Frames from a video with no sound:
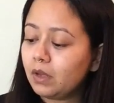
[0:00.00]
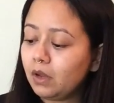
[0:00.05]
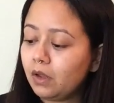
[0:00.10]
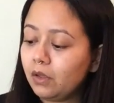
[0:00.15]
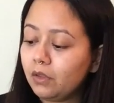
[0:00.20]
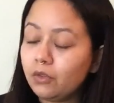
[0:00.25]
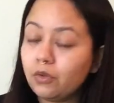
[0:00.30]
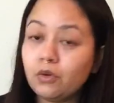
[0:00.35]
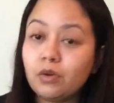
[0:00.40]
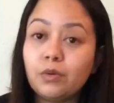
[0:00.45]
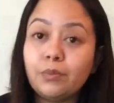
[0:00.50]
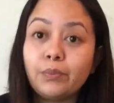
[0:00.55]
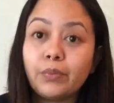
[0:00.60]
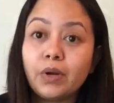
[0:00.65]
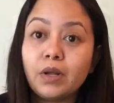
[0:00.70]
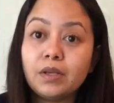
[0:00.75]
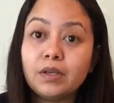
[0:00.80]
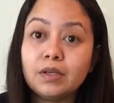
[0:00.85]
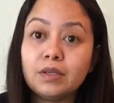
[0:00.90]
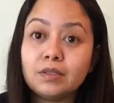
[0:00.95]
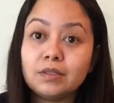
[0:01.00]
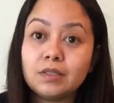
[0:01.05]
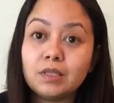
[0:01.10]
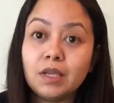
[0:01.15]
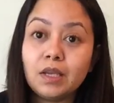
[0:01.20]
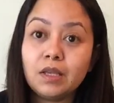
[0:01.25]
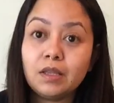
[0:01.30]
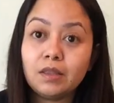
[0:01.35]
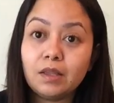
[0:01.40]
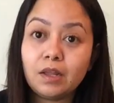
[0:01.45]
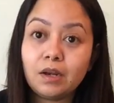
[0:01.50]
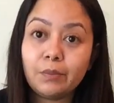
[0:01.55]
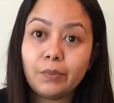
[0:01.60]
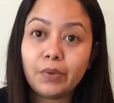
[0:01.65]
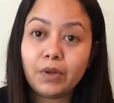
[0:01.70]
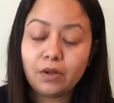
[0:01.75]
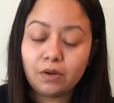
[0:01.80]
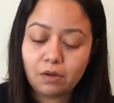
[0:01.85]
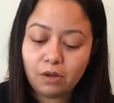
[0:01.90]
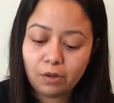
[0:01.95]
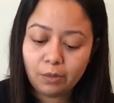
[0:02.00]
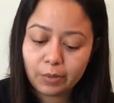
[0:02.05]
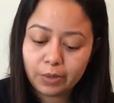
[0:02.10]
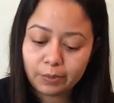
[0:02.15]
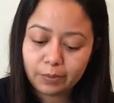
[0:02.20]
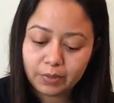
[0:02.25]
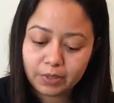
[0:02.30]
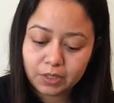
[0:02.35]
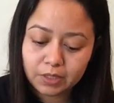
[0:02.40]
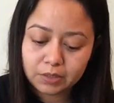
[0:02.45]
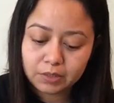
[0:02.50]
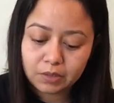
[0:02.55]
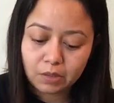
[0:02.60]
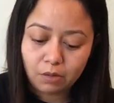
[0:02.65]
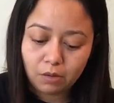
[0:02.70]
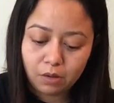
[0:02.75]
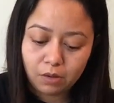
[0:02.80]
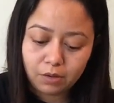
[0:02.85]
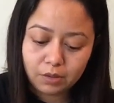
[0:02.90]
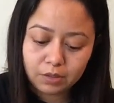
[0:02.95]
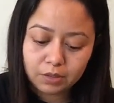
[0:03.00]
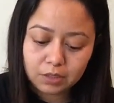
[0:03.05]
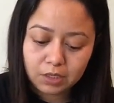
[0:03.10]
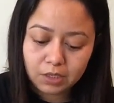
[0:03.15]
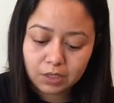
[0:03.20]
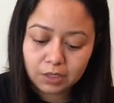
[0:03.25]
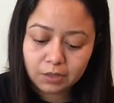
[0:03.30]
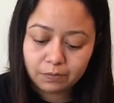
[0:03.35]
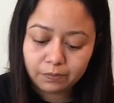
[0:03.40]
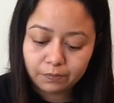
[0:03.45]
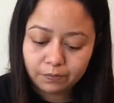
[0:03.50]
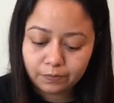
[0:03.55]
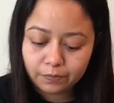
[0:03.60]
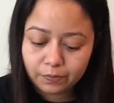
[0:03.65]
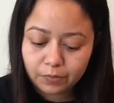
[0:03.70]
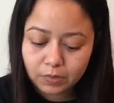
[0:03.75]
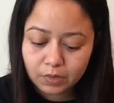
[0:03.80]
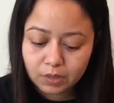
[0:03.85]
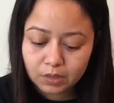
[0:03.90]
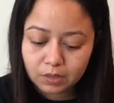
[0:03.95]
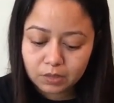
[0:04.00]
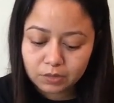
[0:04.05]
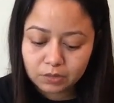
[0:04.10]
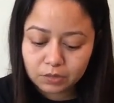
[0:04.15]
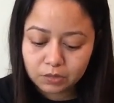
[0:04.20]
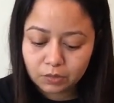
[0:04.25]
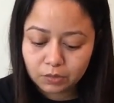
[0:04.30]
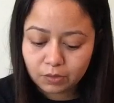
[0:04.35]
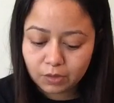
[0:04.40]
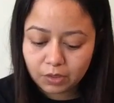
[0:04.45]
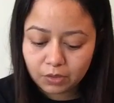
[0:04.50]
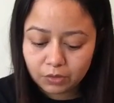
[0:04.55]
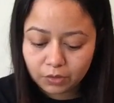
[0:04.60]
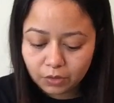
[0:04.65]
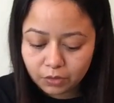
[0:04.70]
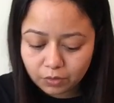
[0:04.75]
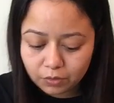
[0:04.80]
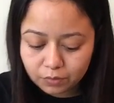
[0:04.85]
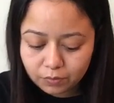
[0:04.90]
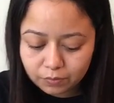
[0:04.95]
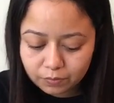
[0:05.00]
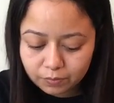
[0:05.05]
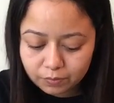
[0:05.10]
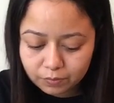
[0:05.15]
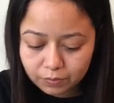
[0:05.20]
although I'm probably saying that about all my plants all the time, so I don't know